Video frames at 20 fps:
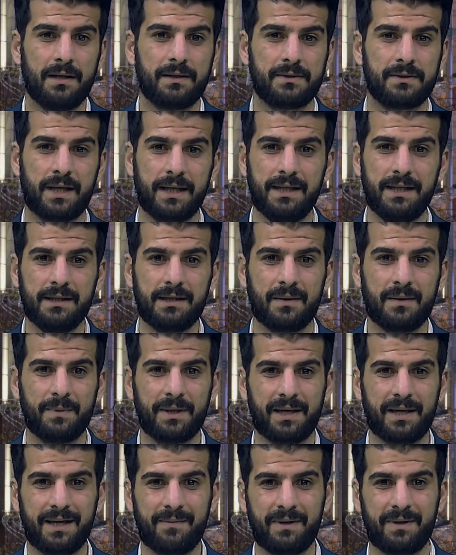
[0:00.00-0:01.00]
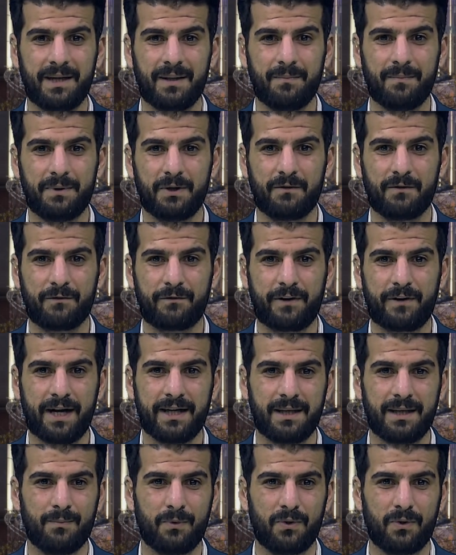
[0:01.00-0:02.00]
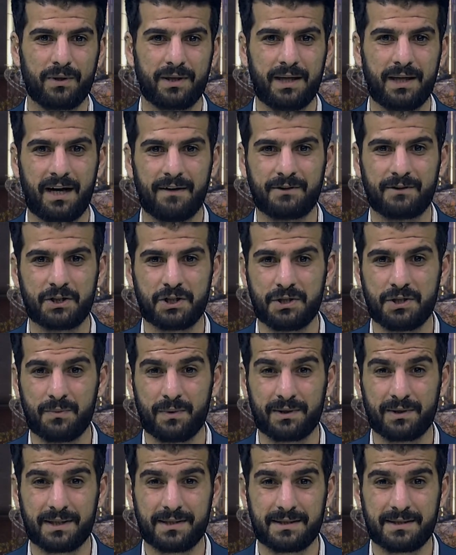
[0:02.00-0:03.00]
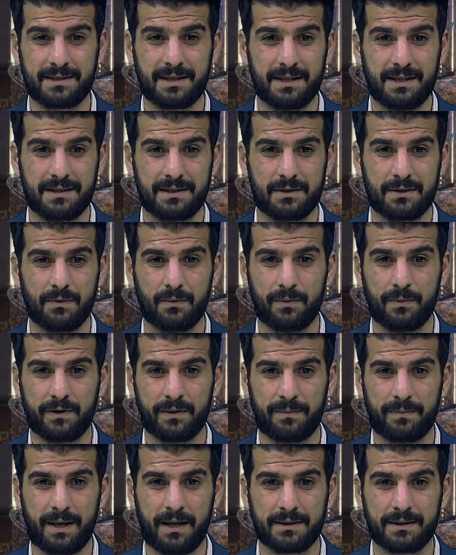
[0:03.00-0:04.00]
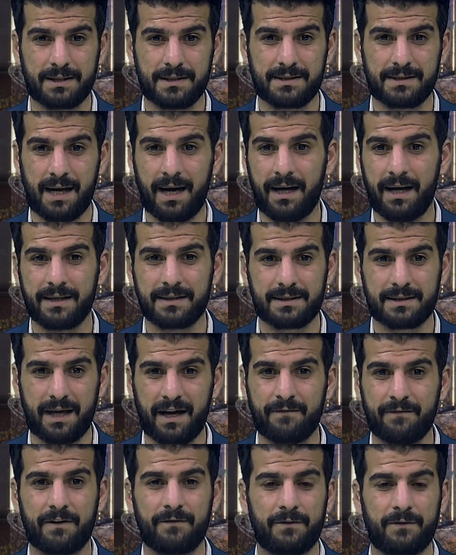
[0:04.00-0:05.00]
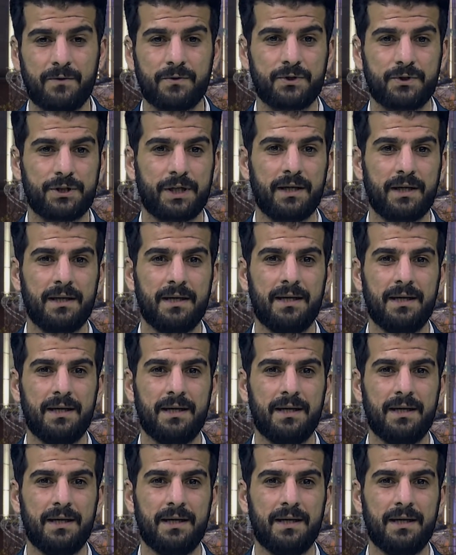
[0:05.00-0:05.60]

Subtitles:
the incoming Labour MP, on Friday morning after she won the seat with the party's highest ever vote share.